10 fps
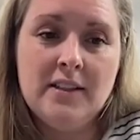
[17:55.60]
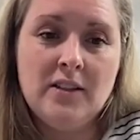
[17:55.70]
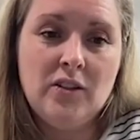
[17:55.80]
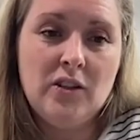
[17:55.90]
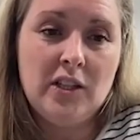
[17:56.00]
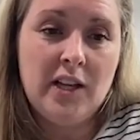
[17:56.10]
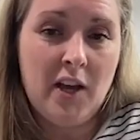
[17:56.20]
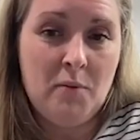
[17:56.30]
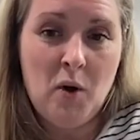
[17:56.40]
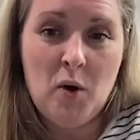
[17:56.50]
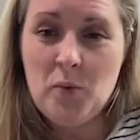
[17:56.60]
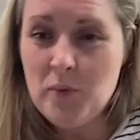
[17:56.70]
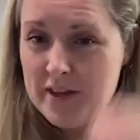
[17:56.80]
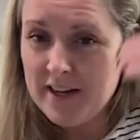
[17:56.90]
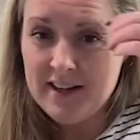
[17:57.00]
she came home
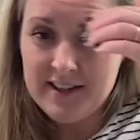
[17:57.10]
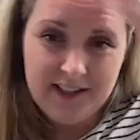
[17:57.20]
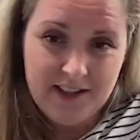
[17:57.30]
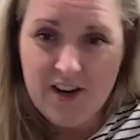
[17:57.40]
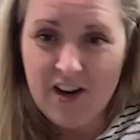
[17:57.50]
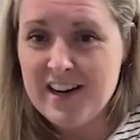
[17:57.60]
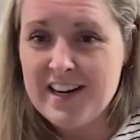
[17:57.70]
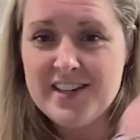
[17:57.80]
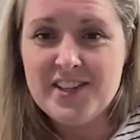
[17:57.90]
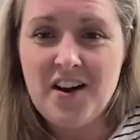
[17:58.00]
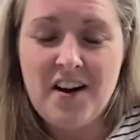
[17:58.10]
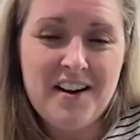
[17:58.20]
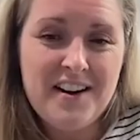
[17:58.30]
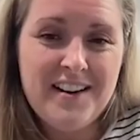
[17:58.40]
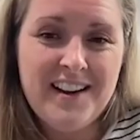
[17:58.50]
with a gnarly
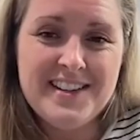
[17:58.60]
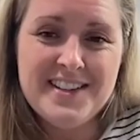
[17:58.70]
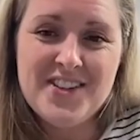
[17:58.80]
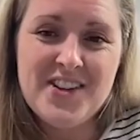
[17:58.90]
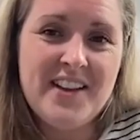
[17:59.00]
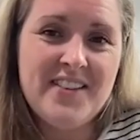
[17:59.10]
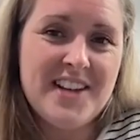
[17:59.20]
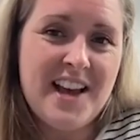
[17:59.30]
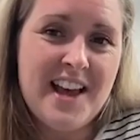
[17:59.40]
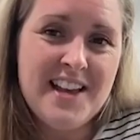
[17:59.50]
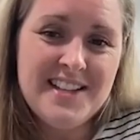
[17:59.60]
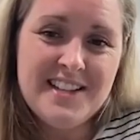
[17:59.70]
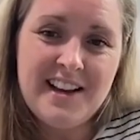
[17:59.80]
scar and a shaved head,